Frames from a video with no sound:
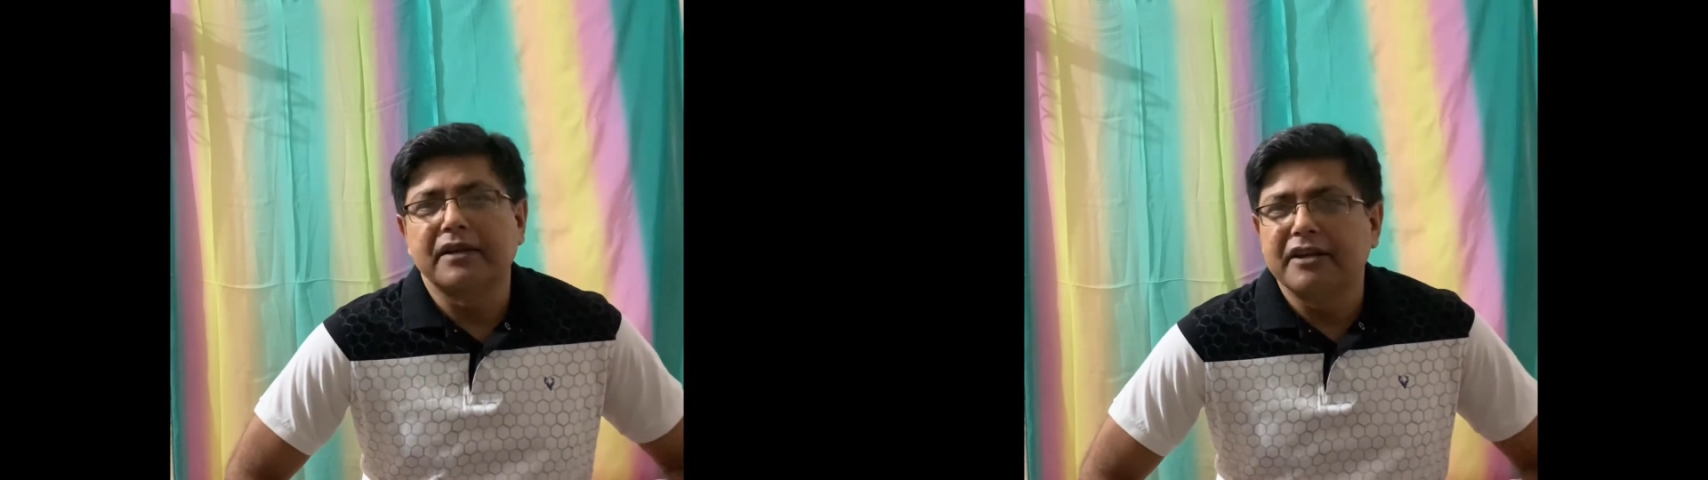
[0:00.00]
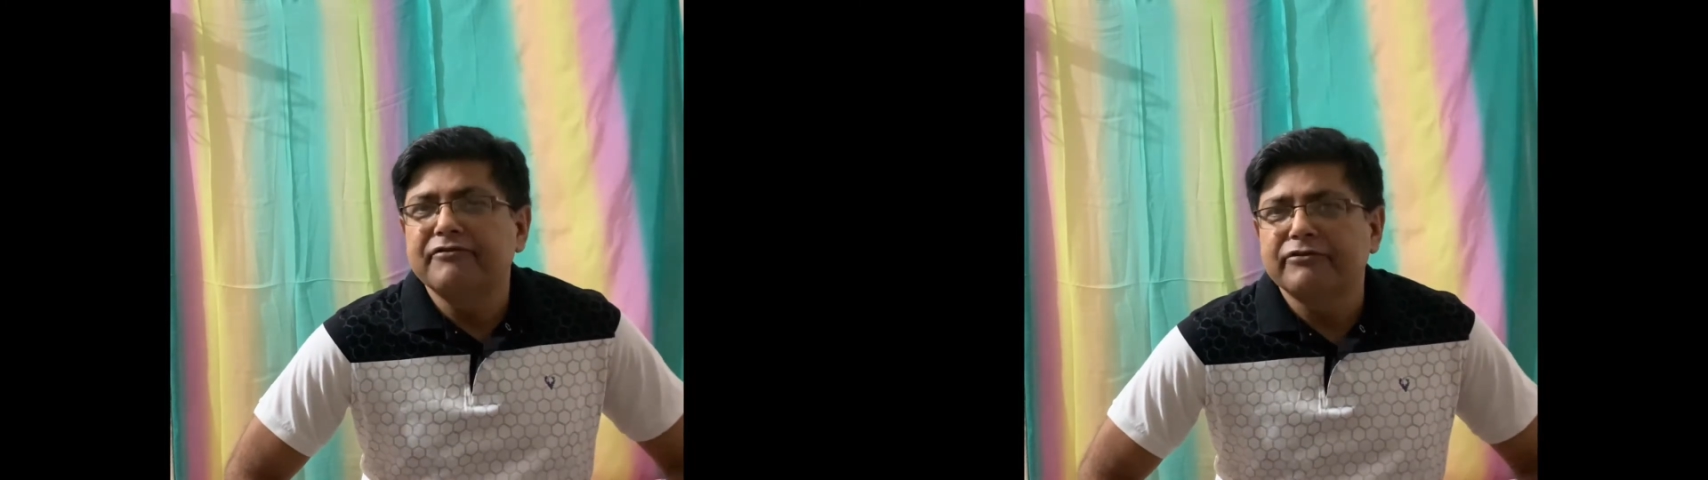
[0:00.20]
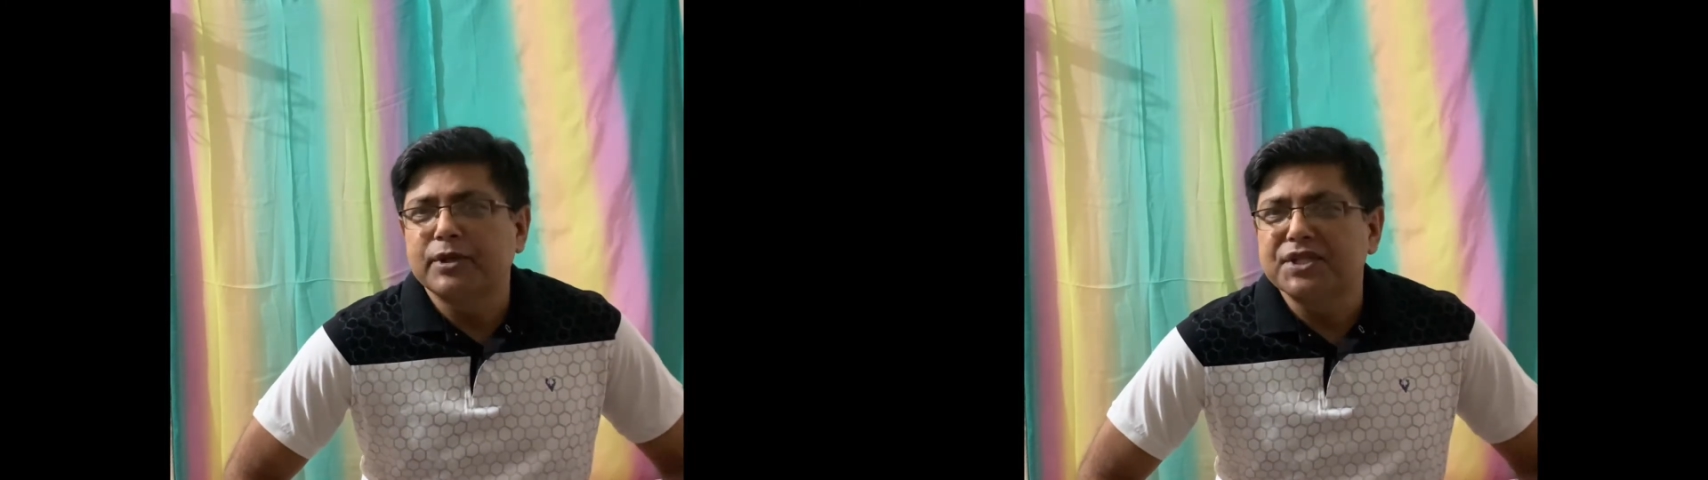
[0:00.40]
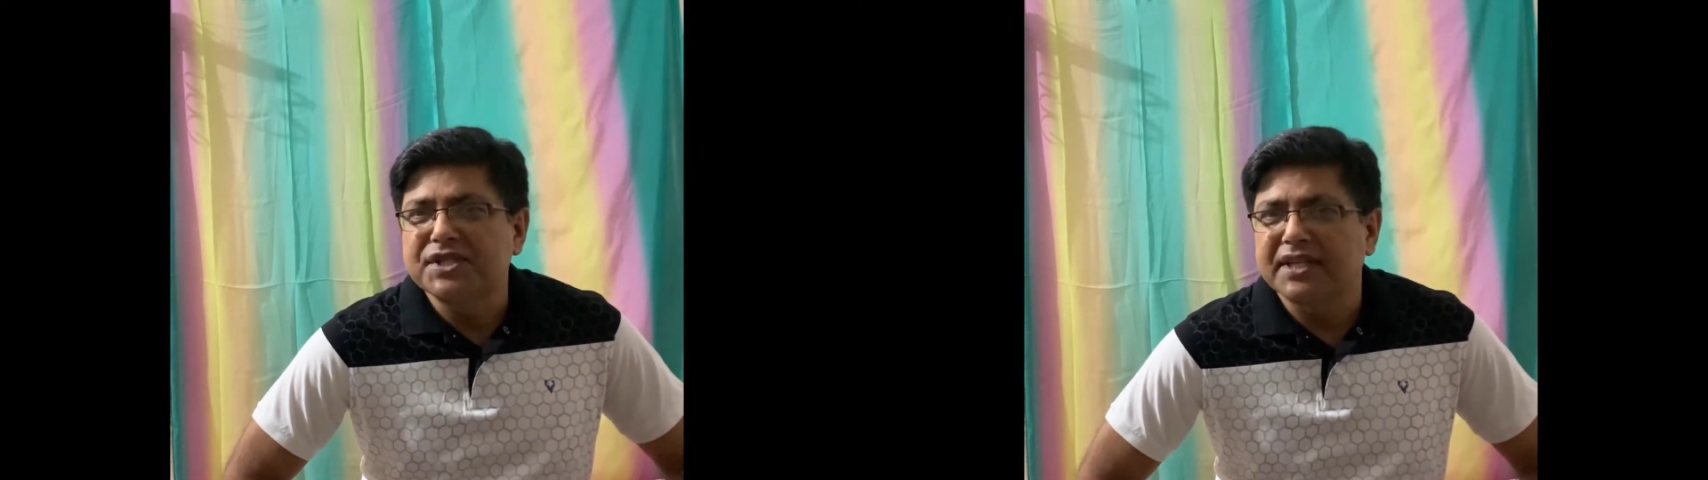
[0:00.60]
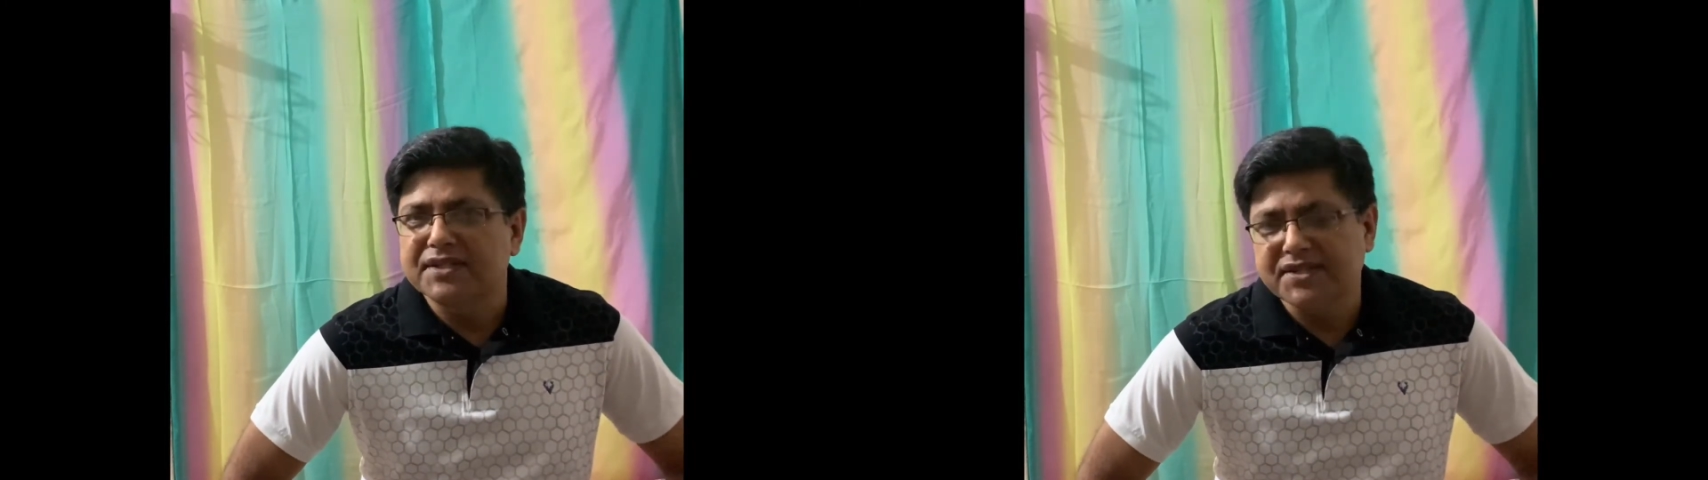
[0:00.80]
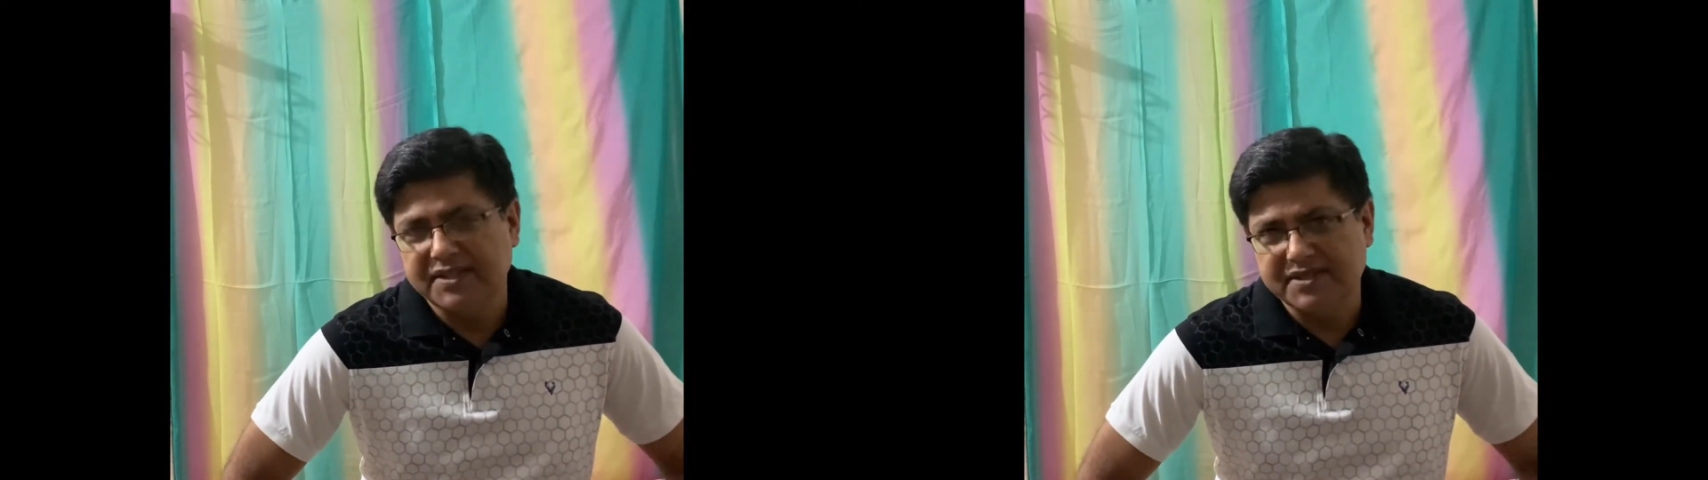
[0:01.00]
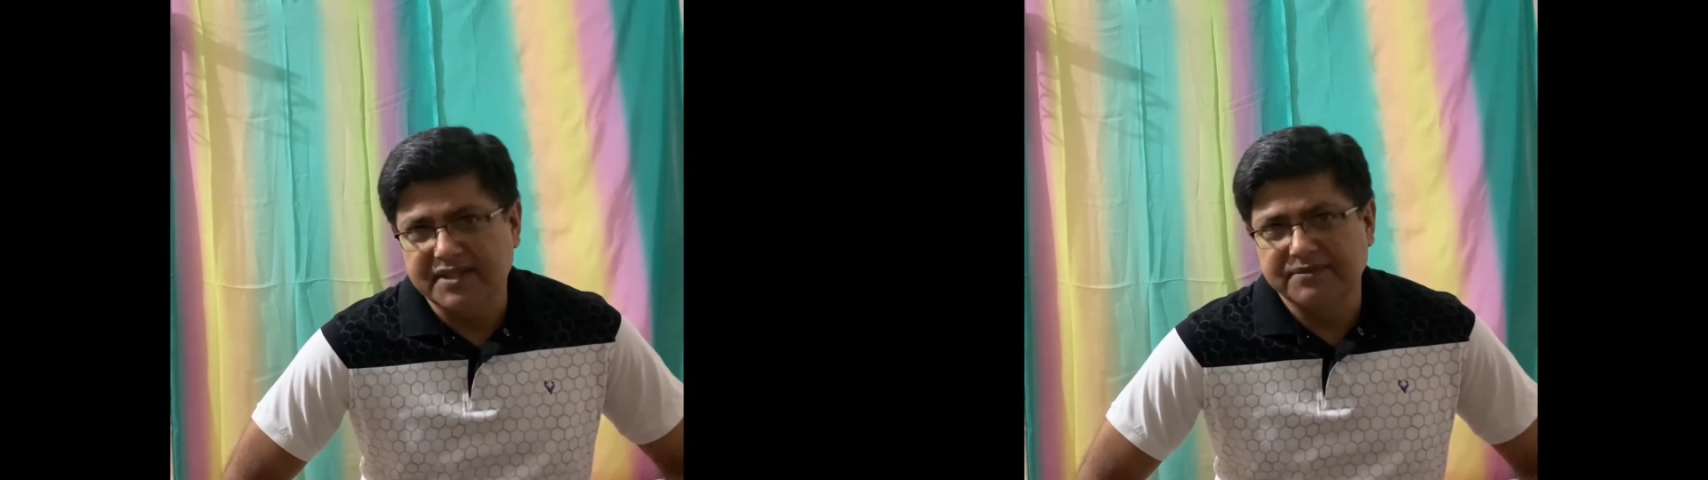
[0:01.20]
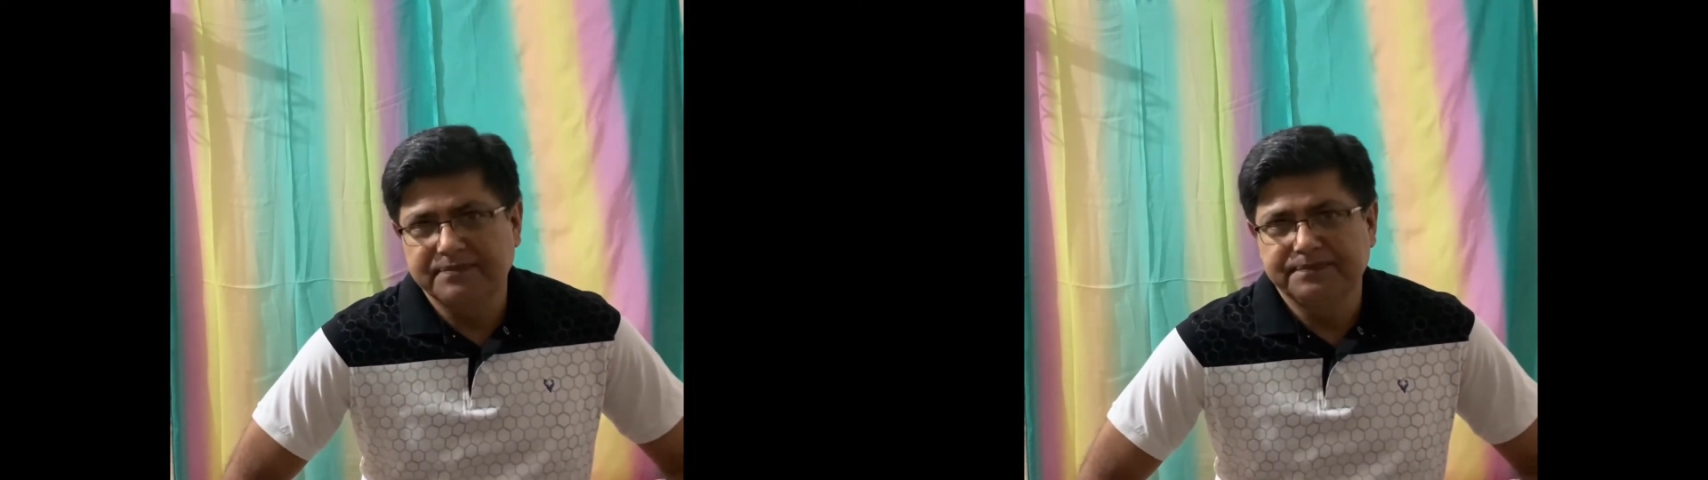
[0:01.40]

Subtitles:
influential citizen.